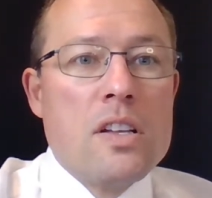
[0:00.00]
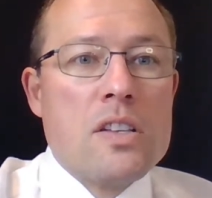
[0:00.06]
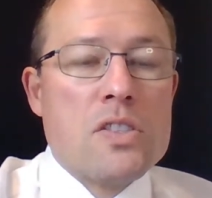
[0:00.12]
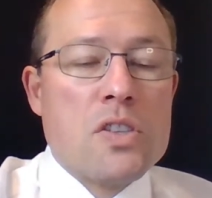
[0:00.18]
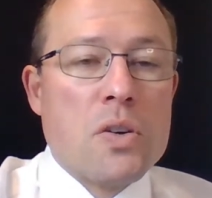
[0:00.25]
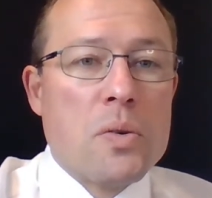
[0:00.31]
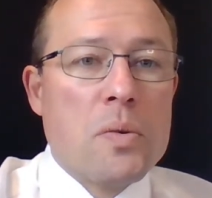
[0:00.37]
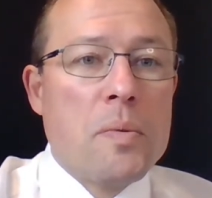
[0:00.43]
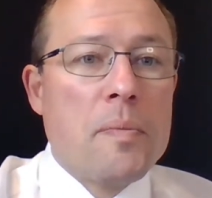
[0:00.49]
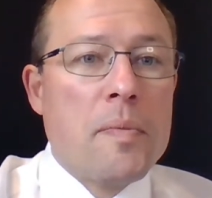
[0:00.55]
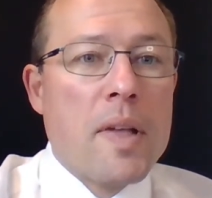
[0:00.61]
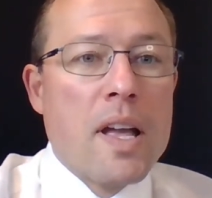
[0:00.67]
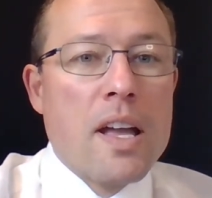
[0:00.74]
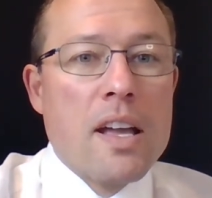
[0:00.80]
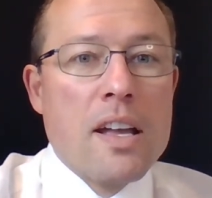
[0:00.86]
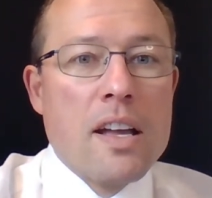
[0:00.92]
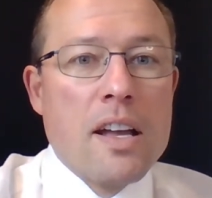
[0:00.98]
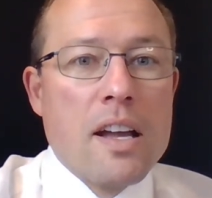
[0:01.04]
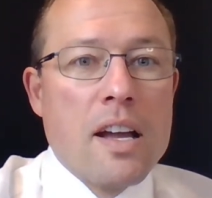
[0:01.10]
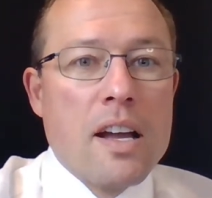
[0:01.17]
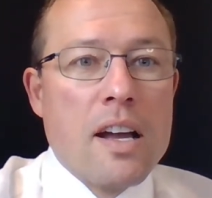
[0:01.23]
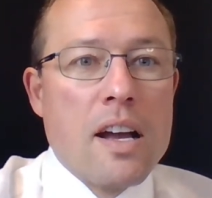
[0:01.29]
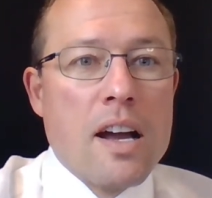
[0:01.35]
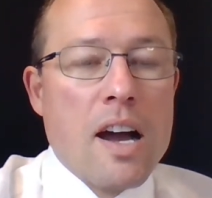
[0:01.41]
So
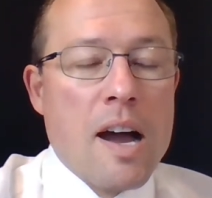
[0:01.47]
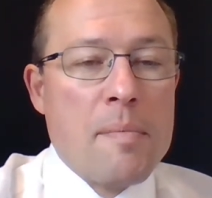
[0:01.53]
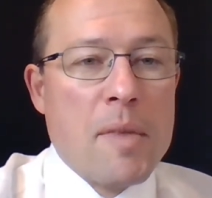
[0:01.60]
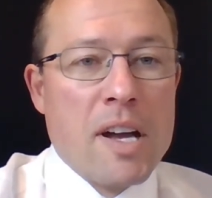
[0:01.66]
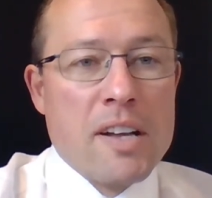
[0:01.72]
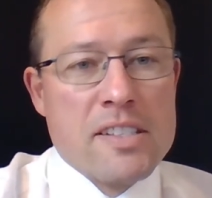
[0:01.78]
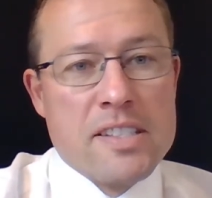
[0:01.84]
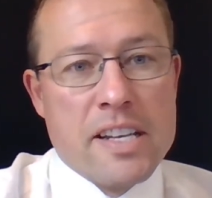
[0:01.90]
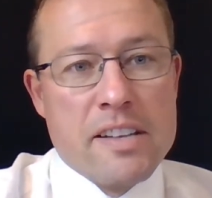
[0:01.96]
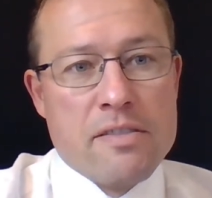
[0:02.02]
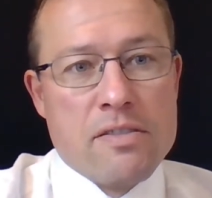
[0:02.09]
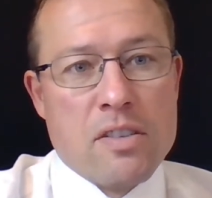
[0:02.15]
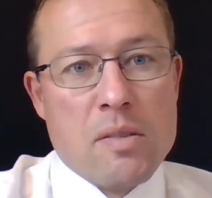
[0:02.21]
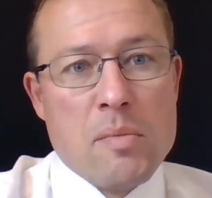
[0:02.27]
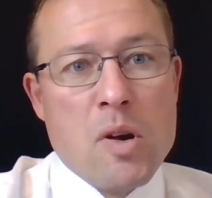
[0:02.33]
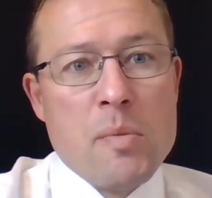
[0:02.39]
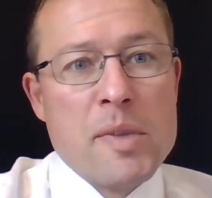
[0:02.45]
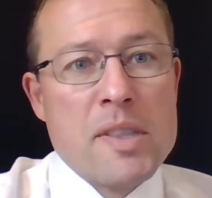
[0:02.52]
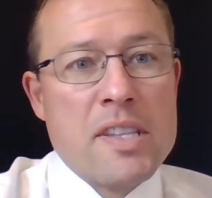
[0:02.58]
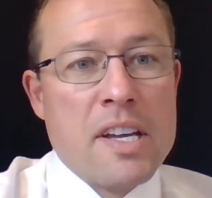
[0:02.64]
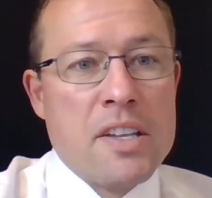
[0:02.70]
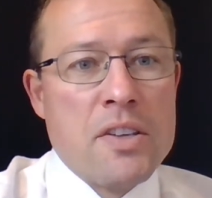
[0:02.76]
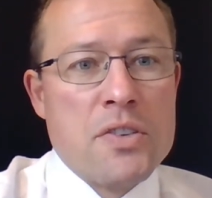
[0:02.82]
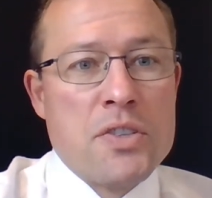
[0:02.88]
I'm not saying for a moment
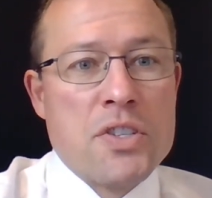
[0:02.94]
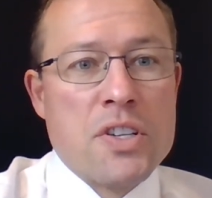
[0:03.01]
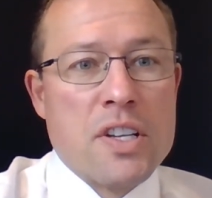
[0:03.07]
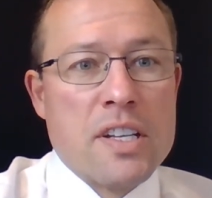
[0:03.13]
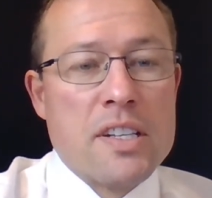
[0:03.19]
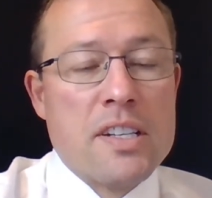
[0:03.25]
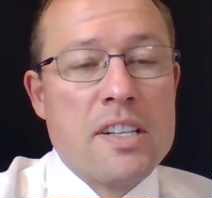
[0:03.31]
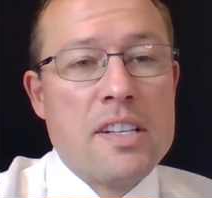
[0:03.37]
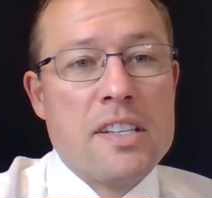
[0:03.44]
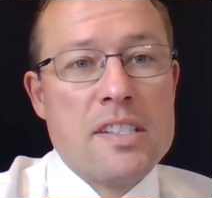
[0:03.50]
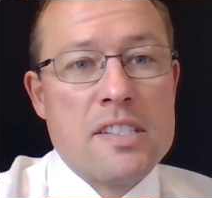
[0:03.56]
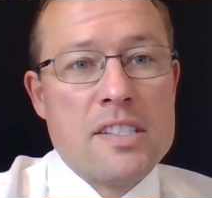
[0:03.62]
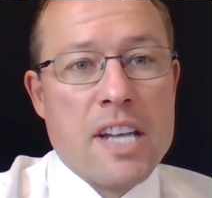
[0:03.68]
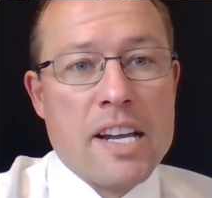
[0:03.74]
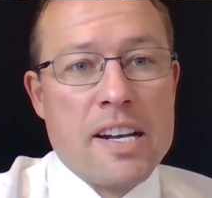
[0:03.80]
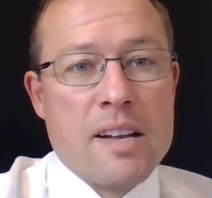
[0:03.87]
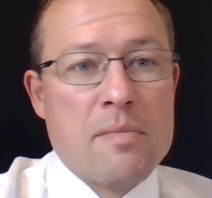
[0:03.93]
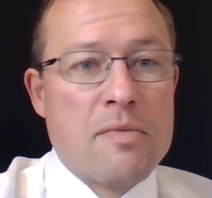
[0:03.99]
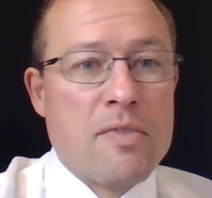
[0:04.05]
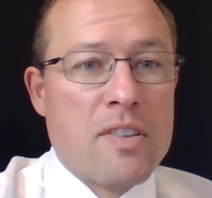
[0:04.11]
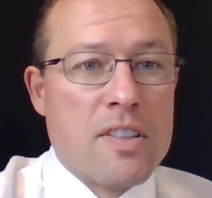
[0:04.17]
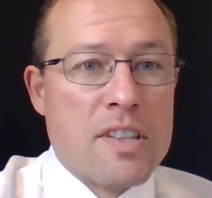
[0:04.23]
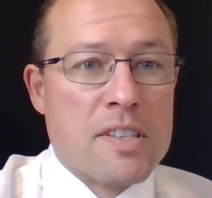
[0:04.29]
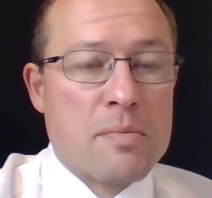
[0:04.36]
that you shouldn't sign up
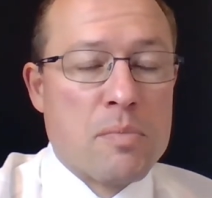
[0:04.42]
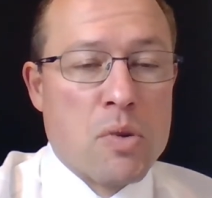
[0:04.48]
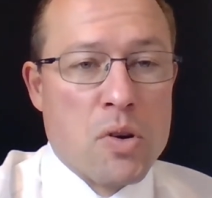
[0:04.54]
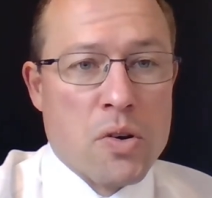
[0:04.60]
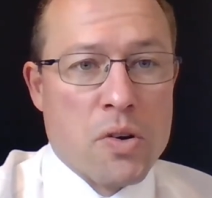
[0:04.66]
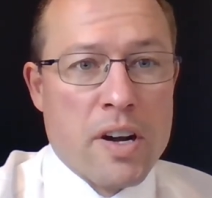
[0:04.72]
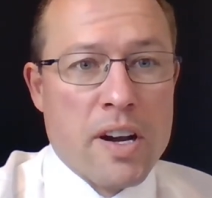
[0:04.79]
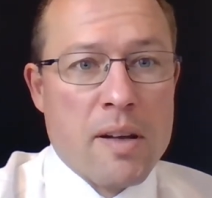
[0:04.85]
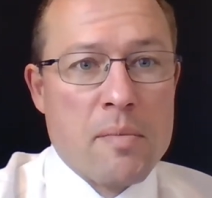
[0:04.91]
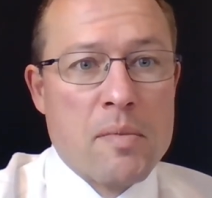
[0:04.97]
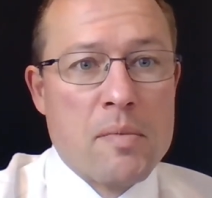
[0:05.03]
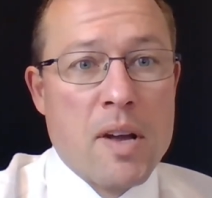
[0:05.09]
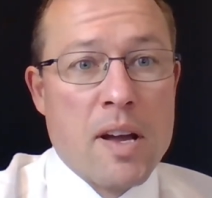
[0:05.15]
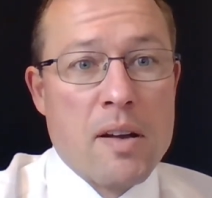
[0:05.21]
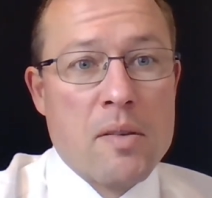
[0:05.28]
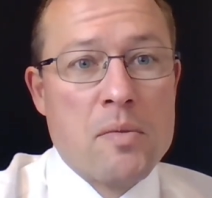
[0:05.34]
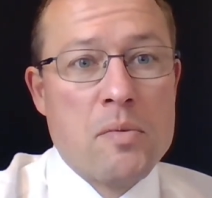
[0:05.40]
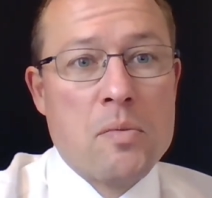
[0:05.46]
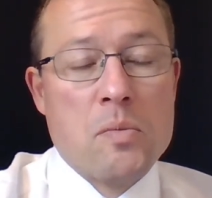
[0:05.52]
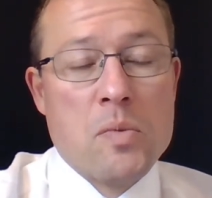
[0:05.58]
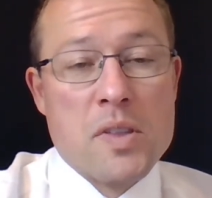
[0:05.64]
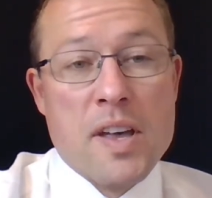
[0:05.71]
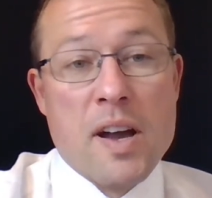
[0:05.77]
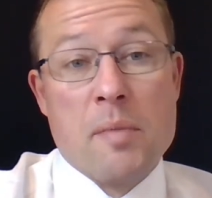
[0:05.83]
for this program
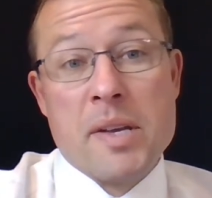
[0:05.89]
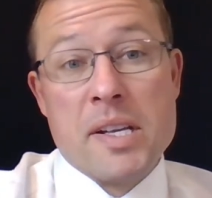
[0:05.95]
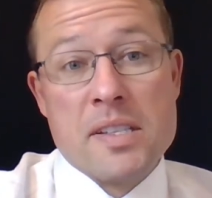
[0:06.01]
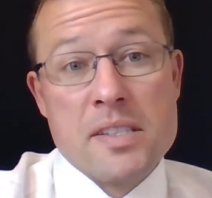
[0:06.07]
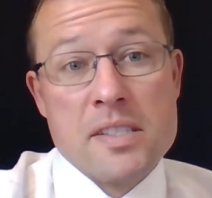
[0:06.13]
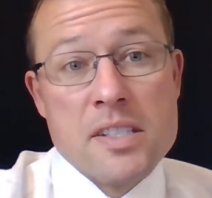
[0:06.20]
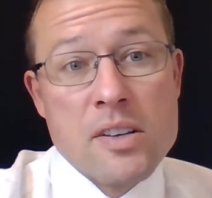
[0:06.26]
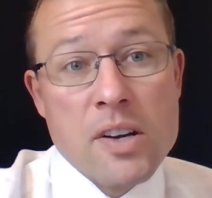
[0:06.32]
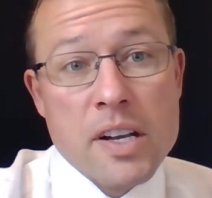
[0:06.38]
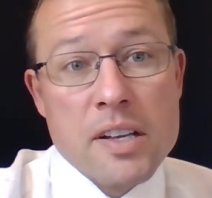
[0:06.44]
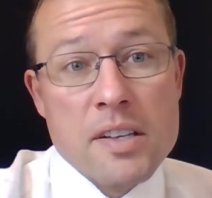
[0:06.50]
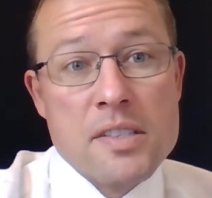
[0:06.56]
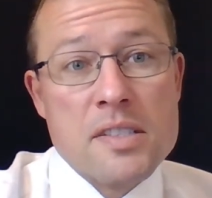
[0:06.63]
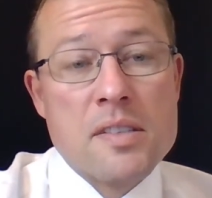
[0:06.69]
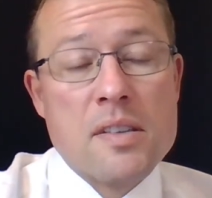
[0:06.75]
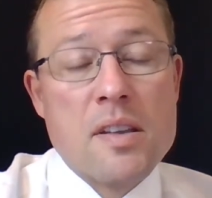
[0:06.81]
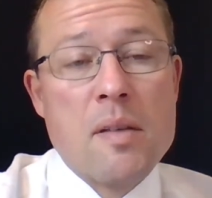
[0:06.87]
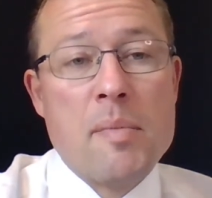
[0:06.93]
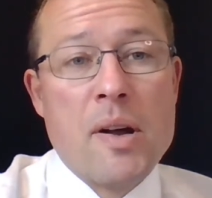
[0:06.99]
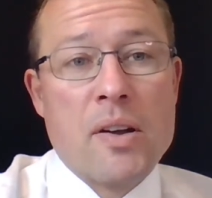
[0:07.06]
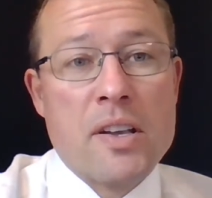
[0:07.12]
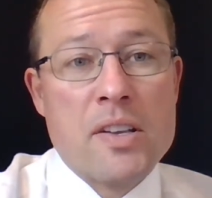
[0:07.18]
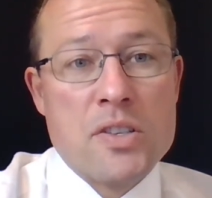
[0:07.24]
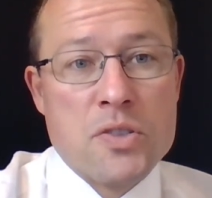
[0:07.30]
without being serious
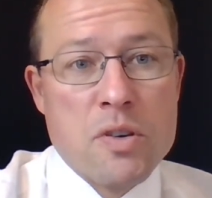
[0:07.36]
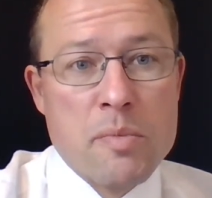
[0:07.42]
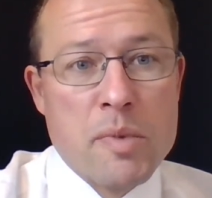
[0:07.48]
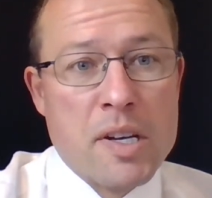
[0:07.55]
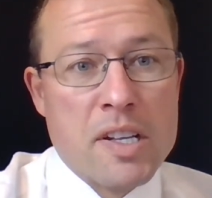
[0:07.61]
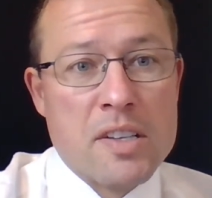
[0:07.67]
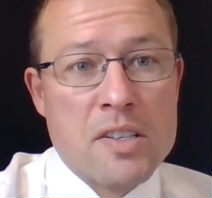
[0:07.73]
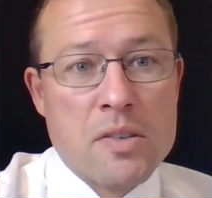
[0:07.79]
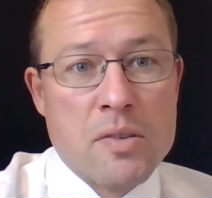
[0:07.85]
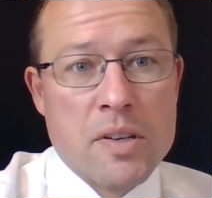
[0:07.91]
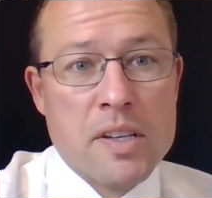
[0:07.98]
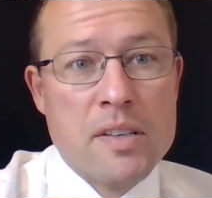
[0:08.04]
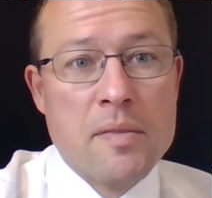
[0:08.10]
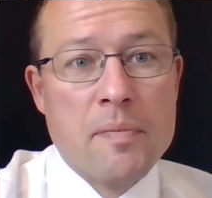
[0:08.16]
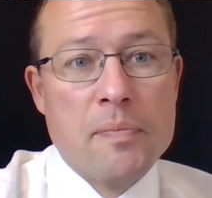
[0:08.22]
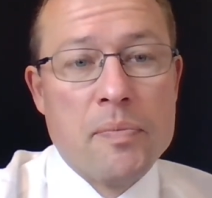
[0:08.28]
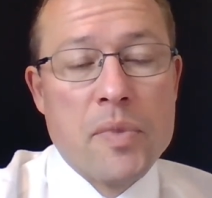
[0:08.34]
about contributing to it.